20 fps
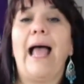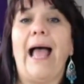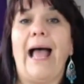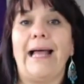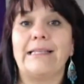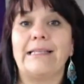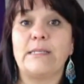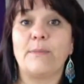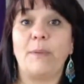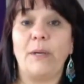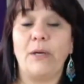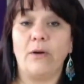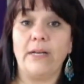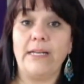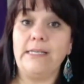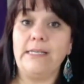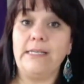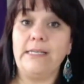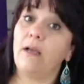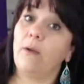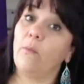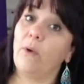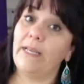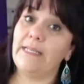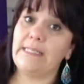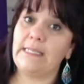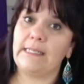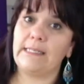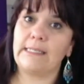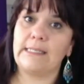And to be honest, I'm
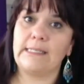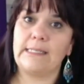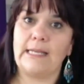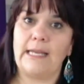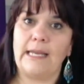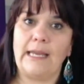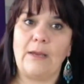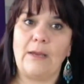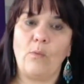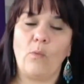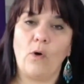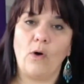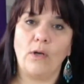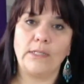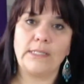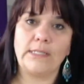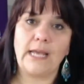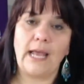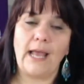waiting to see what